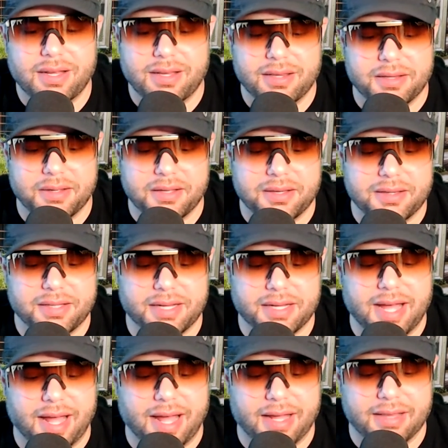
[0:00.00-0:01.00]
the
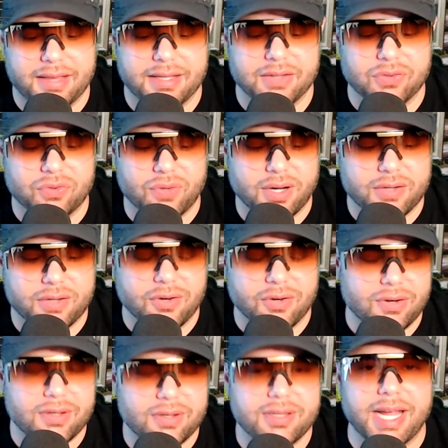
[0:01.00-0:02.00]
guy, the
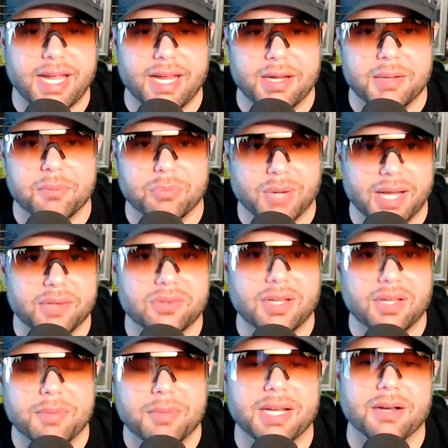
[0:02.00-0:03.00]
instructor, hey, Brett
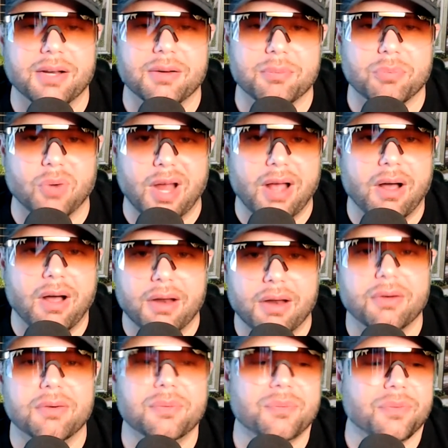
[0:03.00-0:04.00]
sent me here, Brett
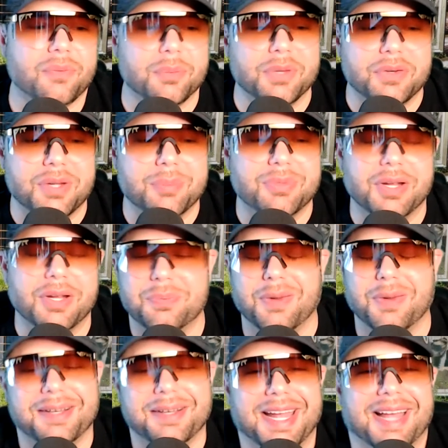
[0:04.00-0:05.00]
Otto from the Tip Touch
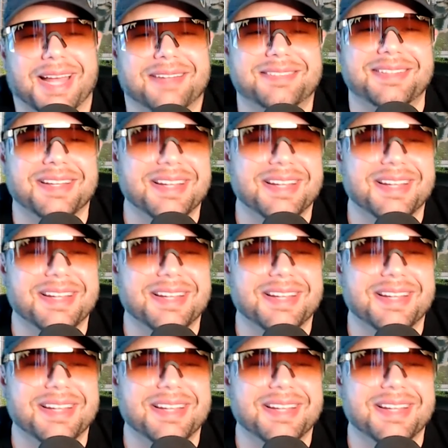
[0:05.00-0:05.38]
podcast.